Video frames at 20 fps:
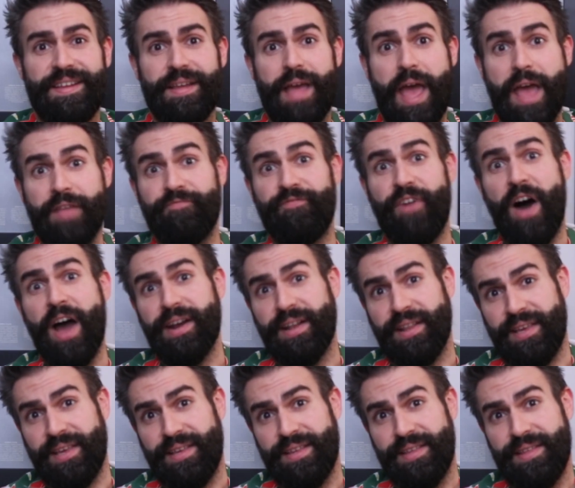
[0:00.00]
And
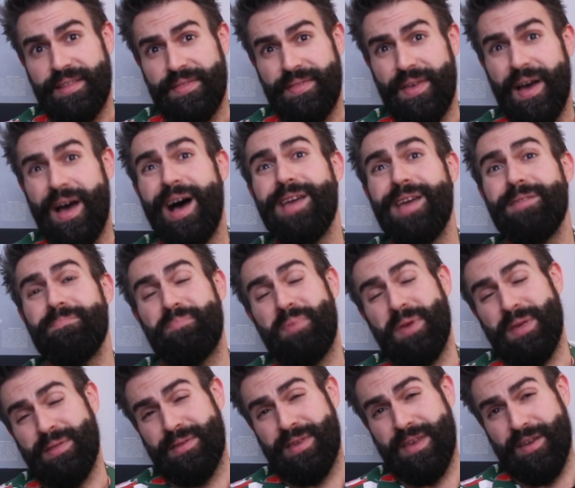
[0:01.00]
finally, the
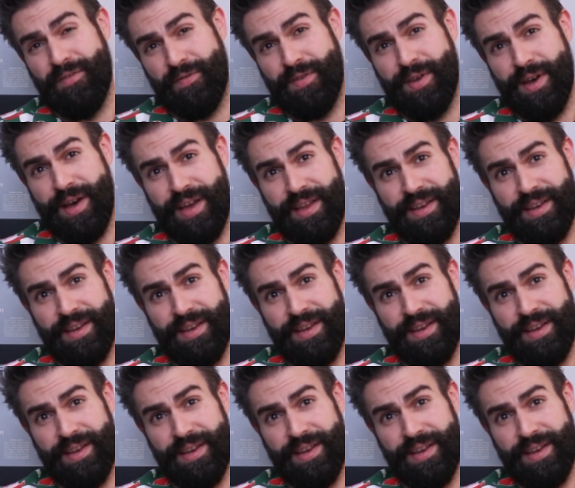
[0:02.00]
Hypebeast gift guide.